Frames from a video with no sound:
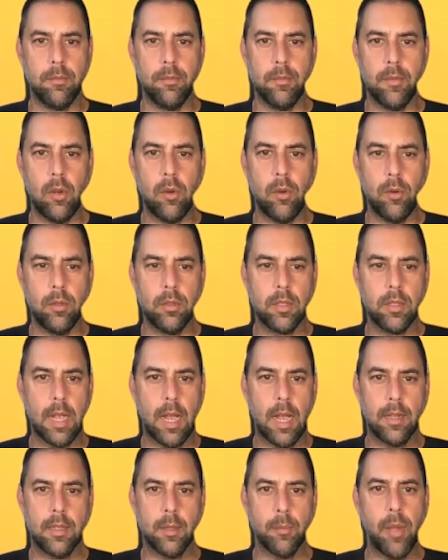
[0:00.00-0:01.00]
who's
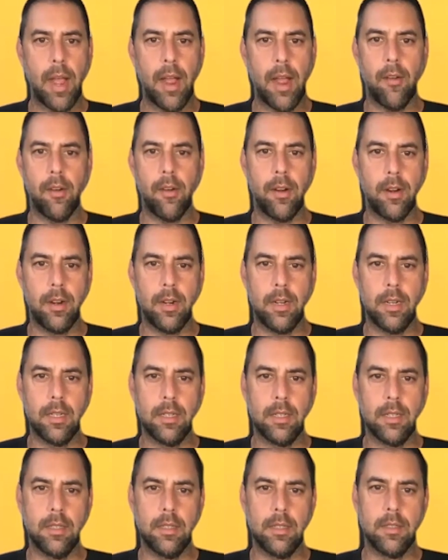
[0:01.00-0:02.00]
got the power
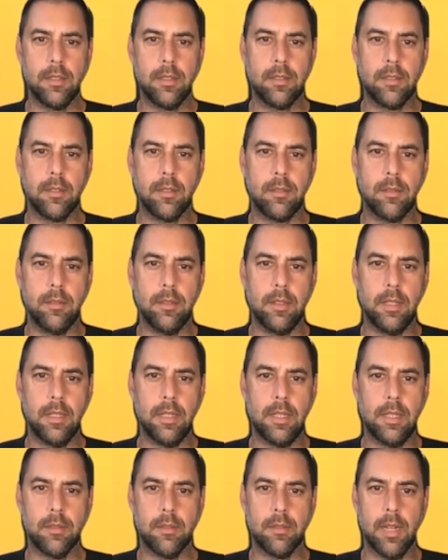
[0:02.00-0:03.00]
in these
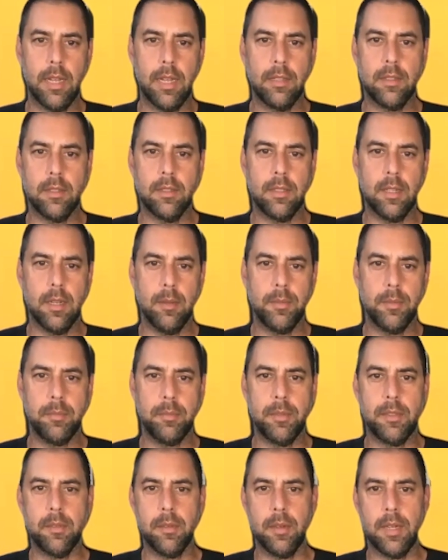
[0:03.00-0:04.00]
relationships
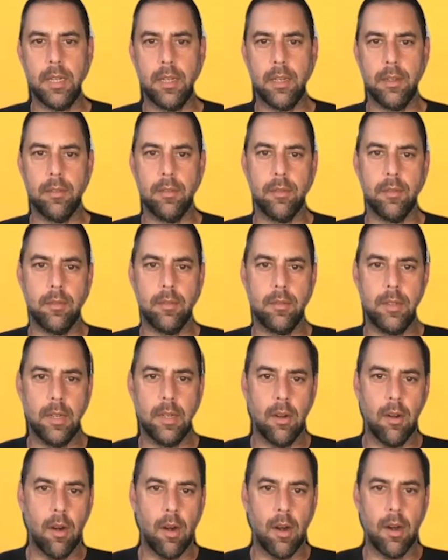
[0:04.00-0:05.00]
between
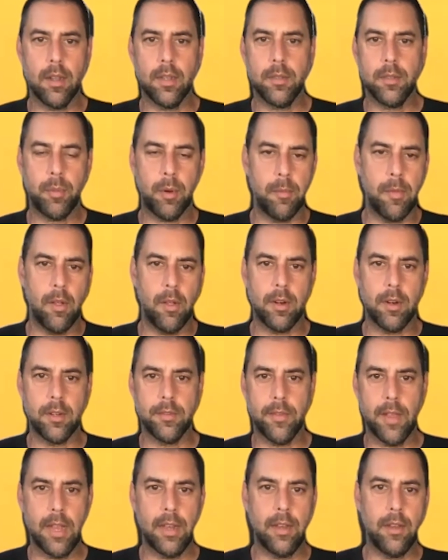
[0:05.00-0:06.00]
artists, promoters,
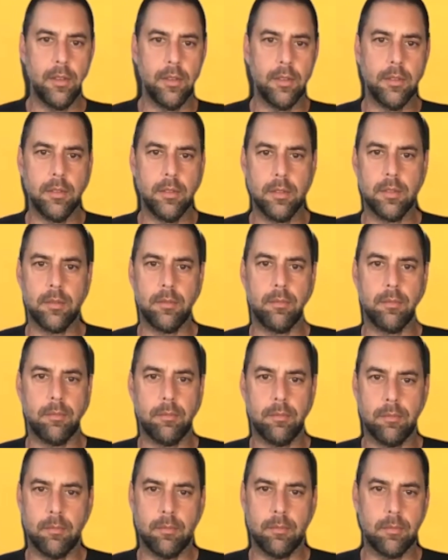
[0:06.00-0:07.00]
venues,
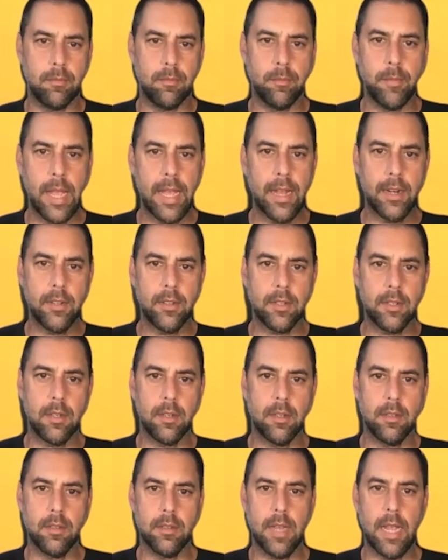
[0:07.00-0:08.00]

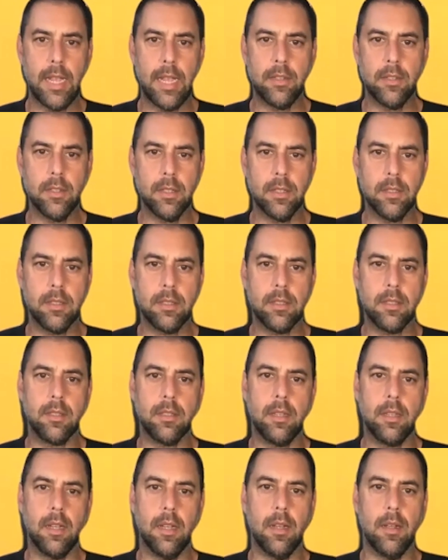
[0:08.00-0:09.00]
managers, agents.
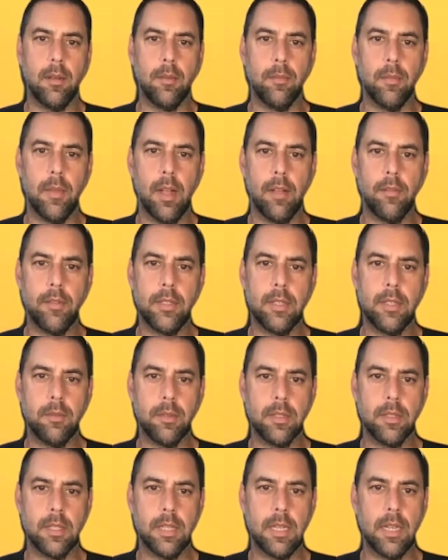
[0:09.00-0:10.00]
Obviously,
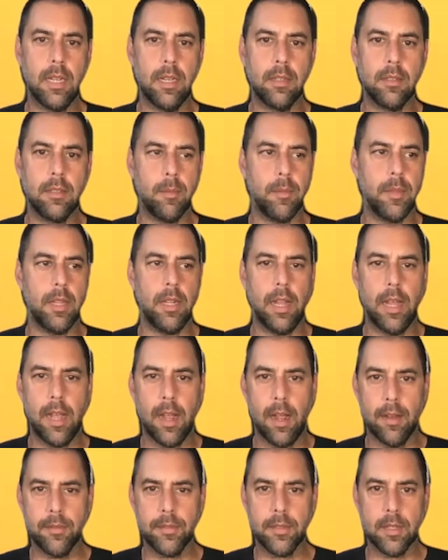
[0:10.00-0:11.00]
we're seeing some of the
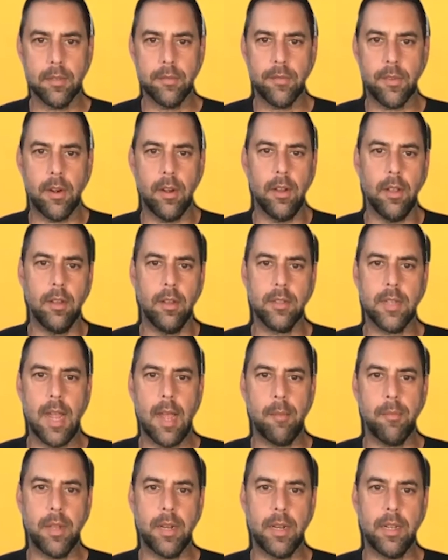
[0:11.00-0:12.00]
layoffs and furloughs
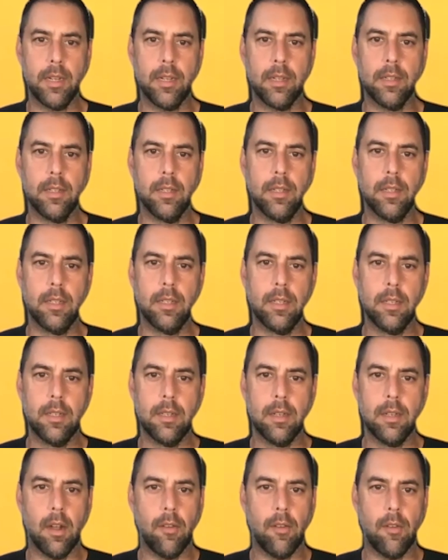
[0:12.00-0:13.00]
happening
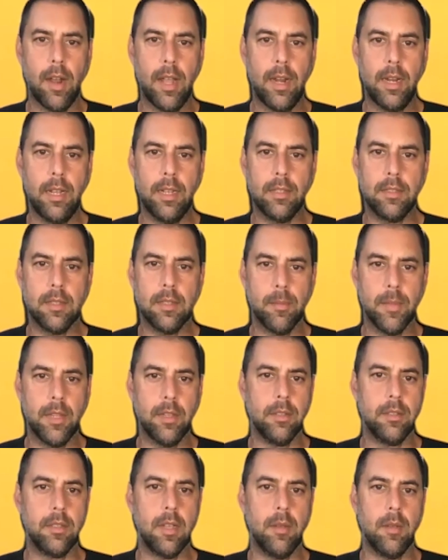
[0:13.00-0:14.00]
already at some of
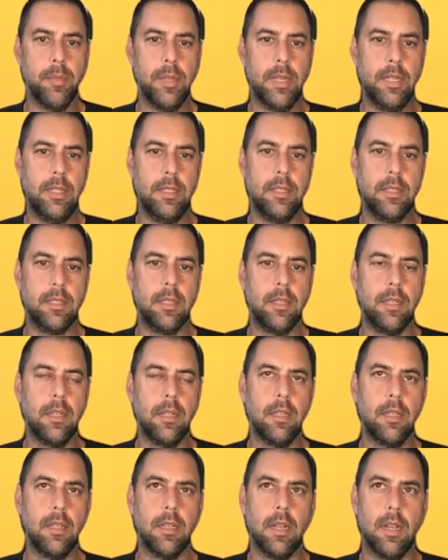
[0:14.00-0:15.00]
those companies.
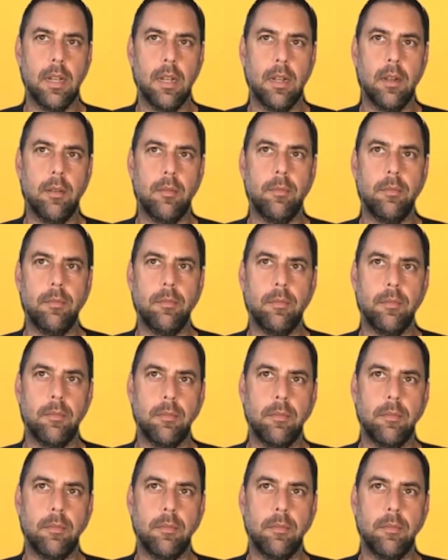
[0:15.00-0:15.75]
I'm